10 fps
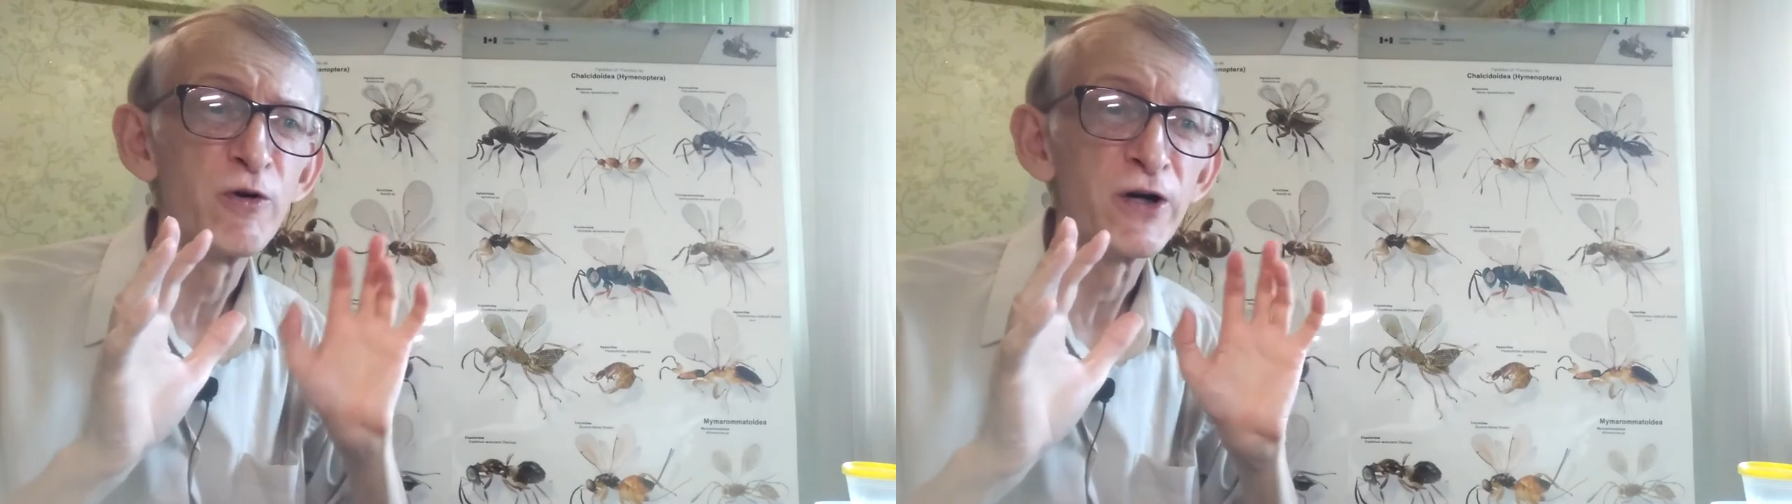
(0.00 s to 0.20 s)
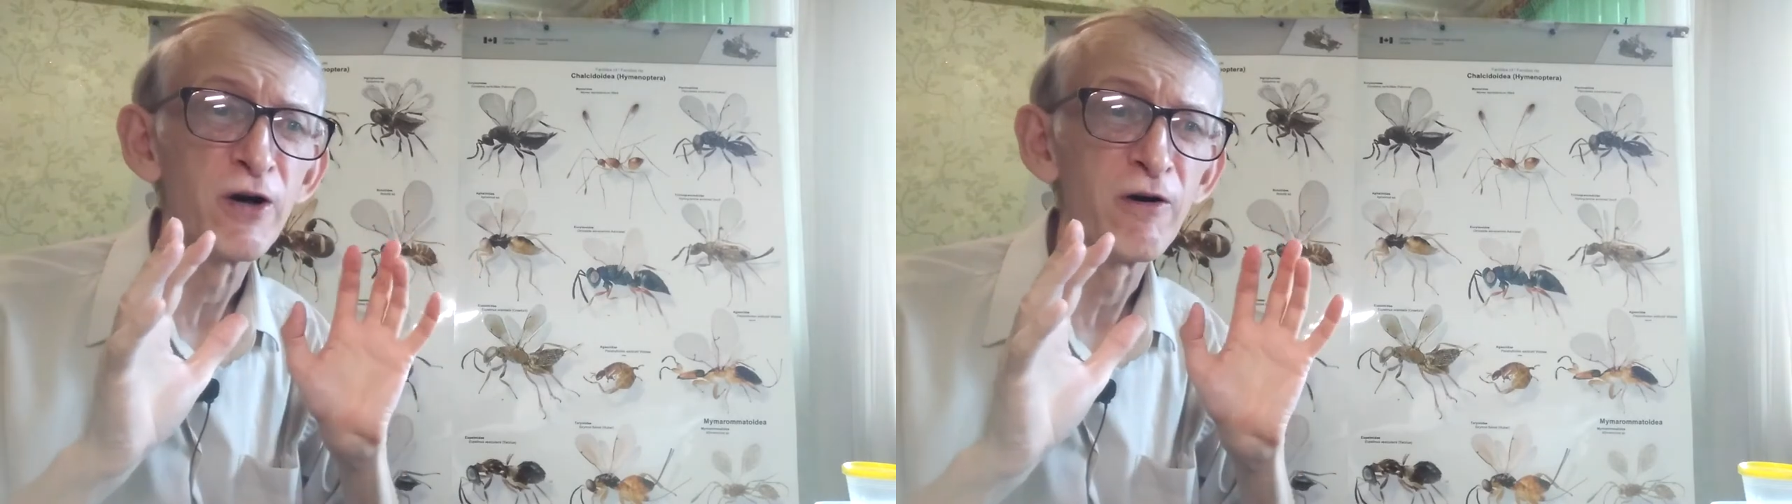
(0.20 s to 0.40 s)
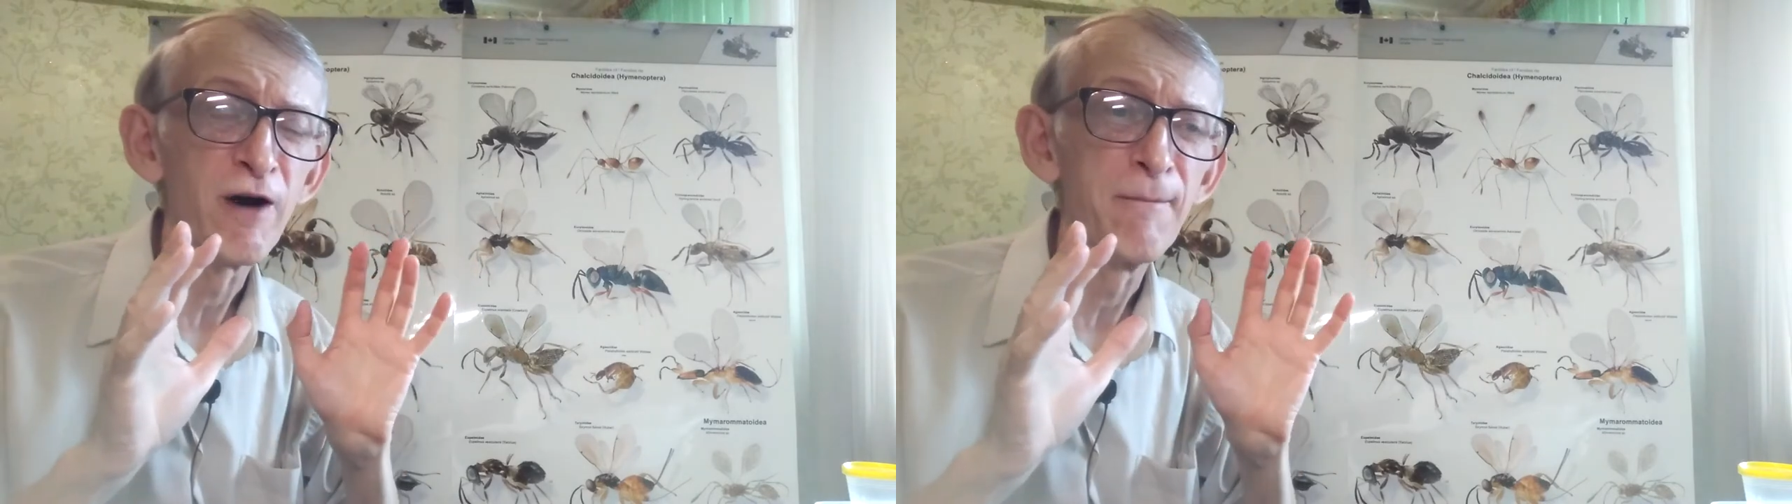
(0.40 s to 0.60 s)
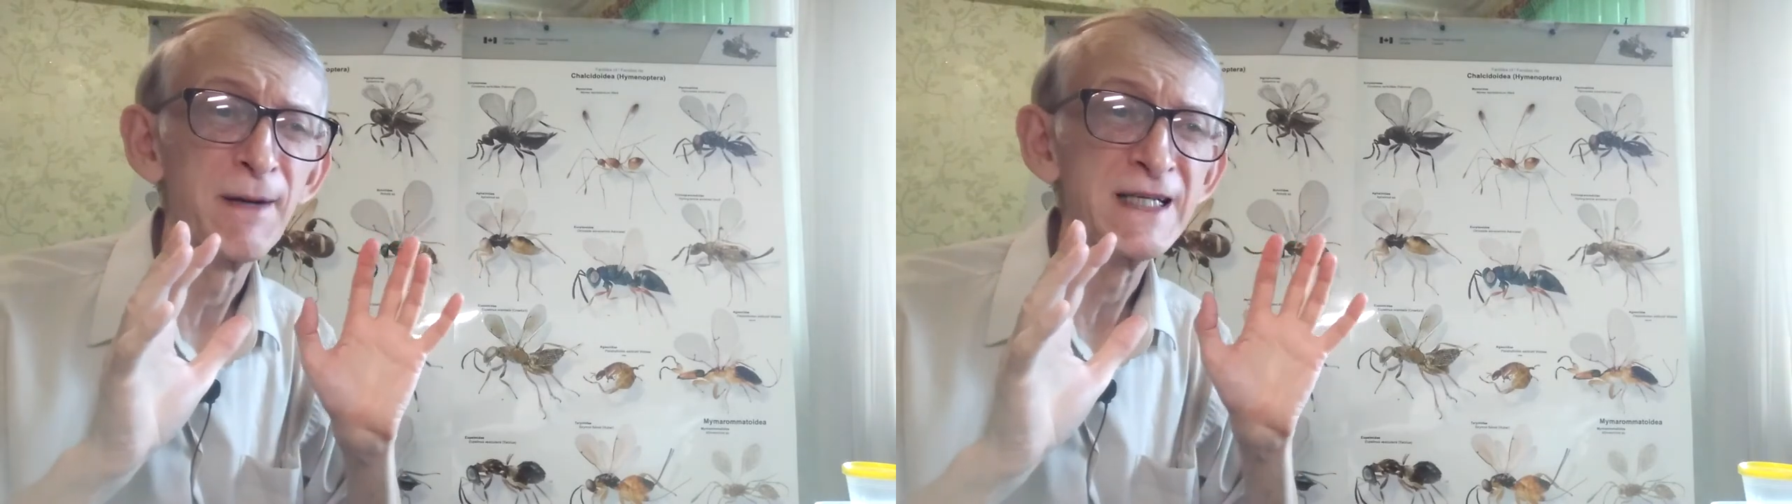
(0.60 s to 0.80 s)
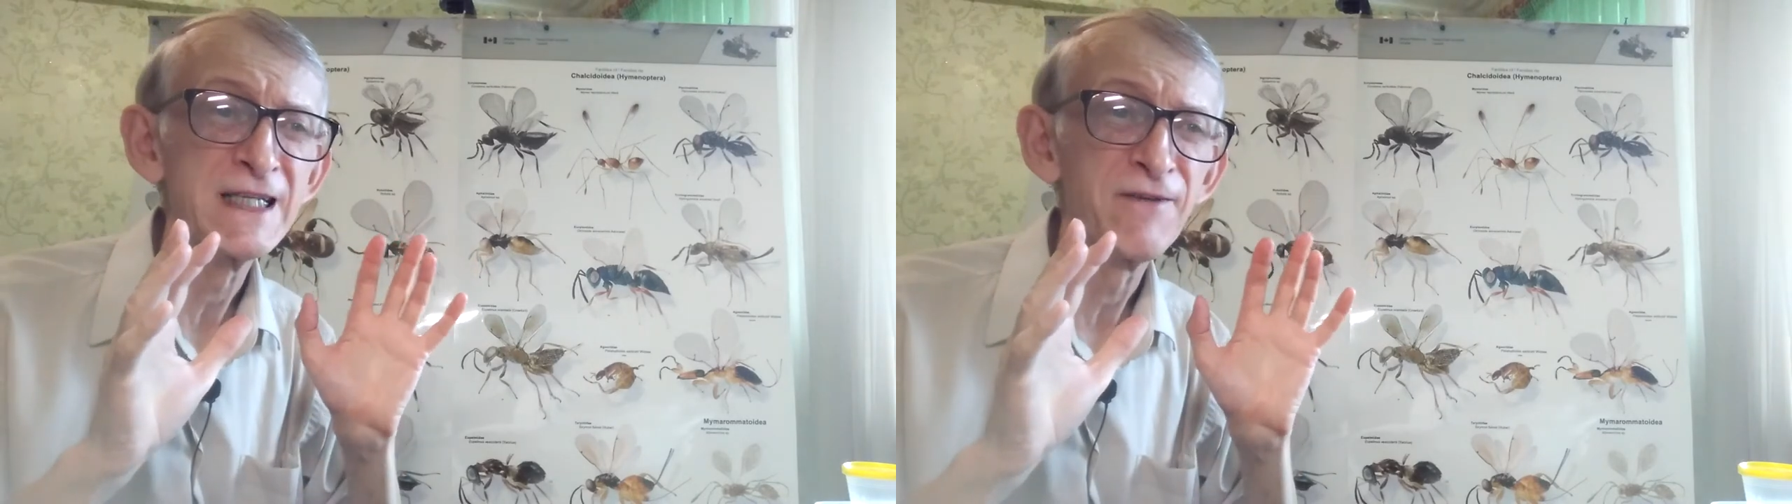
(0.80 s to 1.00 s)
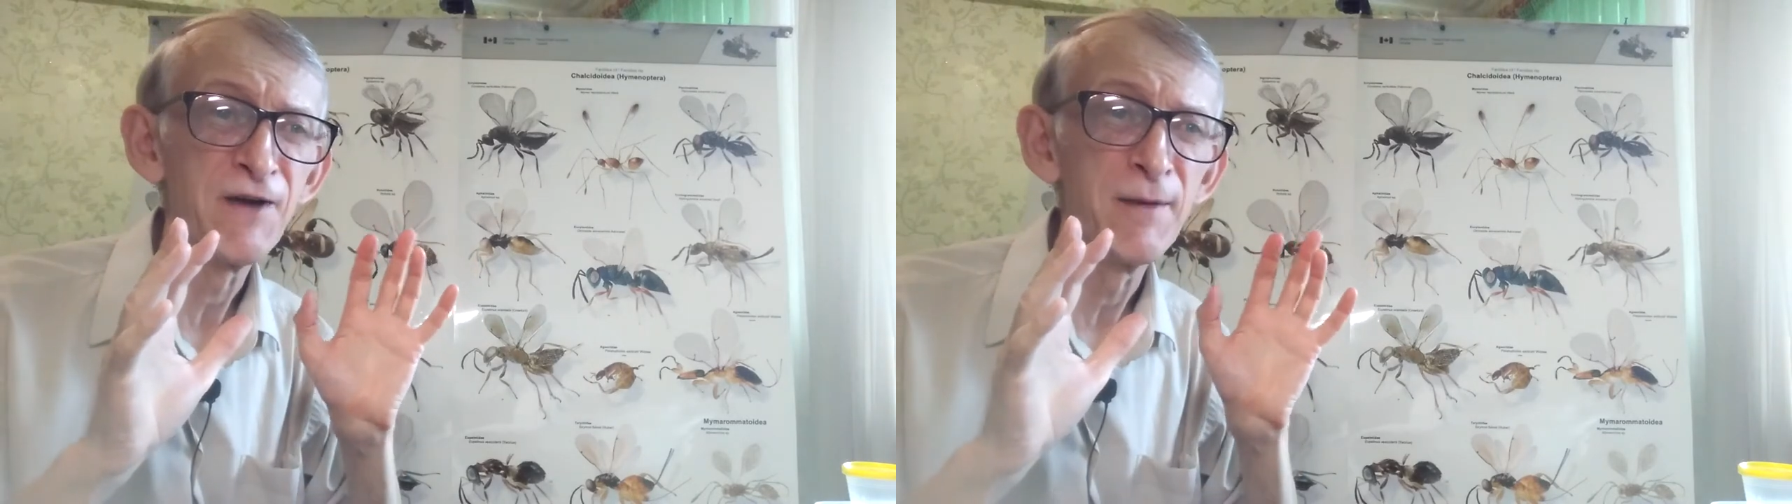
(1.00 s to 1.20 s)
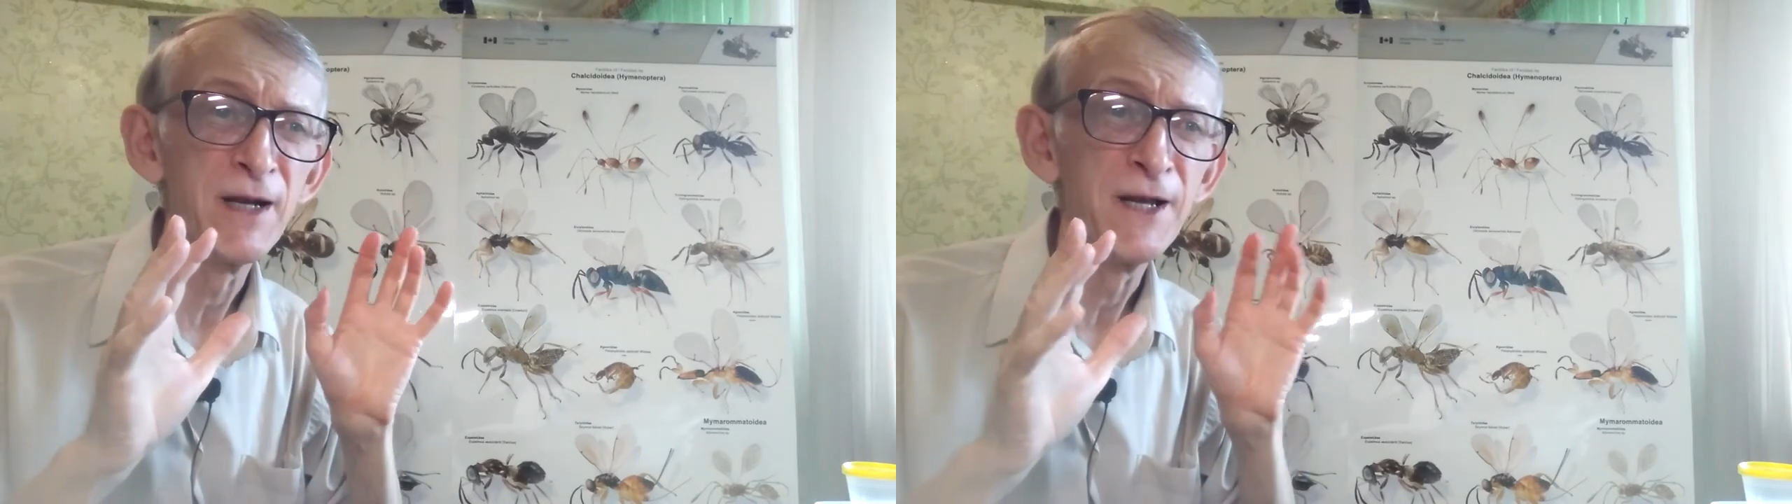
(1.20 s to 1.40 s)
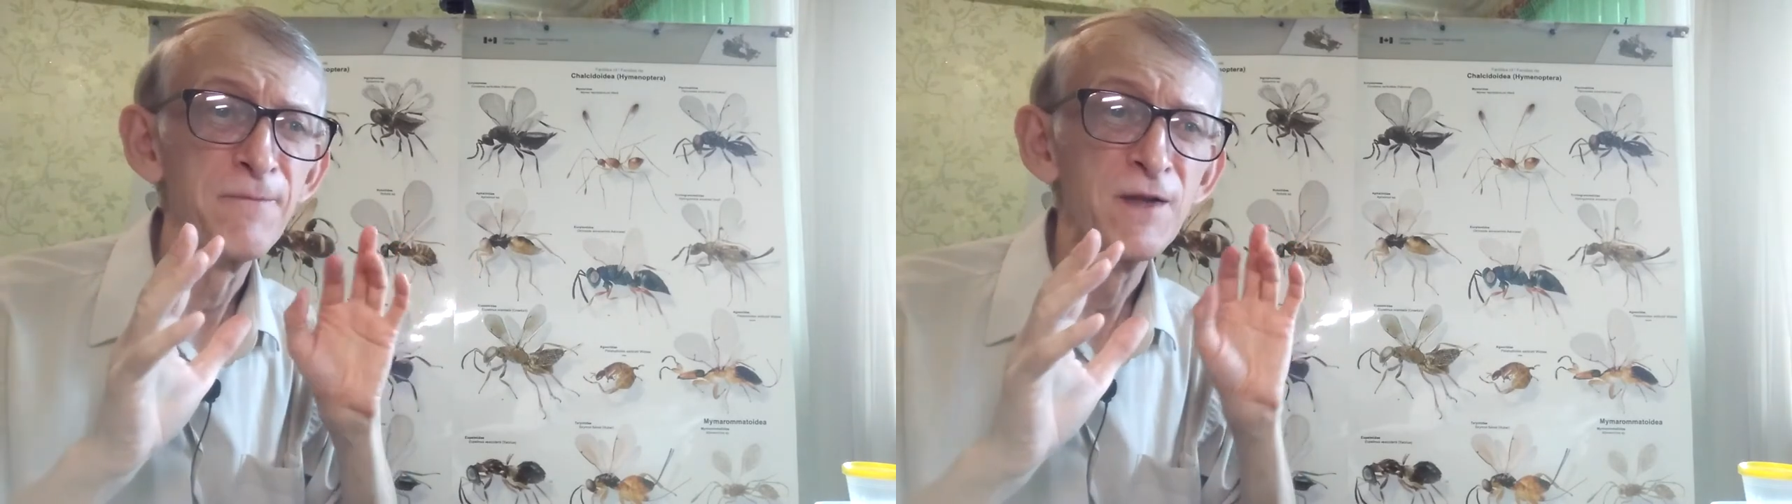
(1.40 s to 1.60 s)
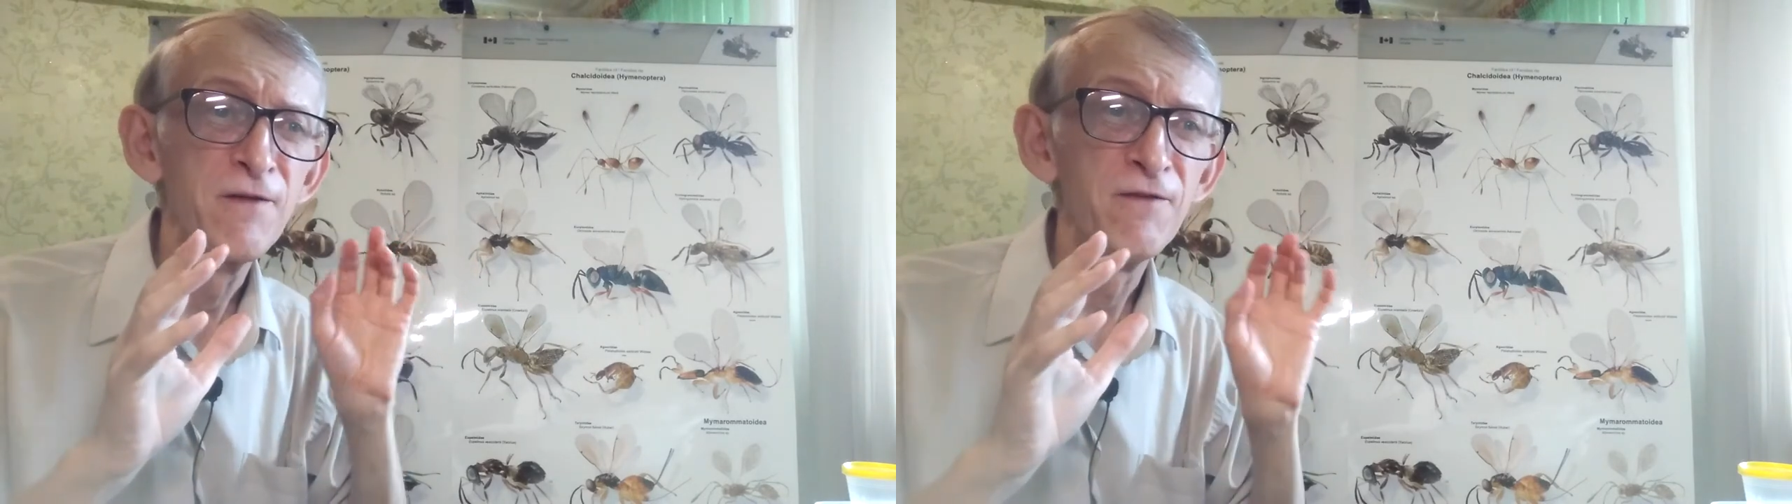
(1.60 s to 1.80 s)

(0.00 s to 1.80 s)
Trichogrammatidae family.